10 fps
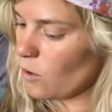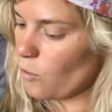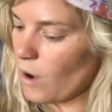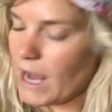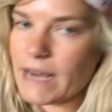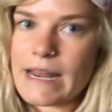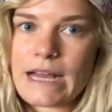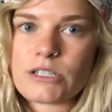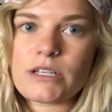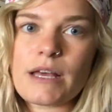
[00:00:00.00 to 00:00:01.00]
wide,
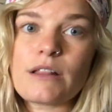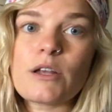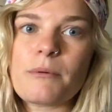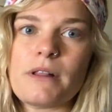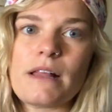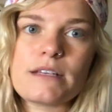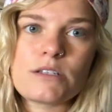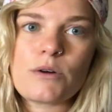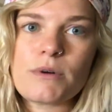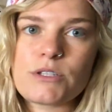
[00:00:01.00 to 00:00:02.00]
actually, a little bit less
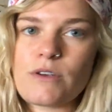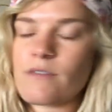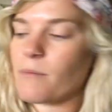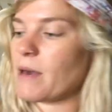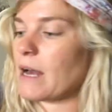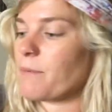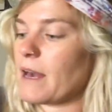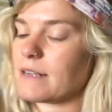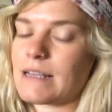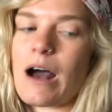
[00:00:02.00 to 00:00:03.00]
so once you have the bag
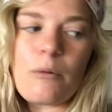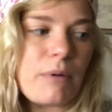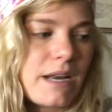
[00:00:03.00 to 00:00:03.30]
packed out,